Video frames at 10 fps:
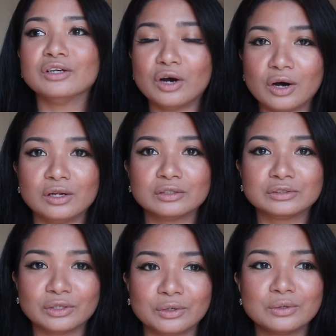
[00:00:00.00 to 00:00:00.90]
all
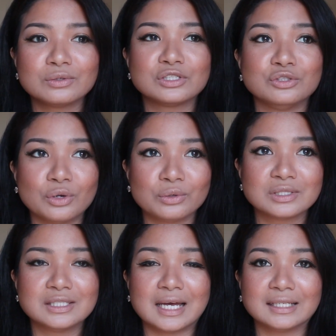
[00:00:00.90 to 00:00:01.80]
those
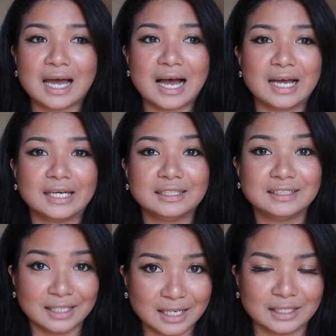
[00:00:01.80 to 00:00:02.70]
notes that I
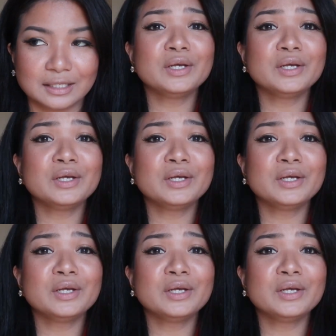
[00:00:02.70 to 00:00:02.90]
did,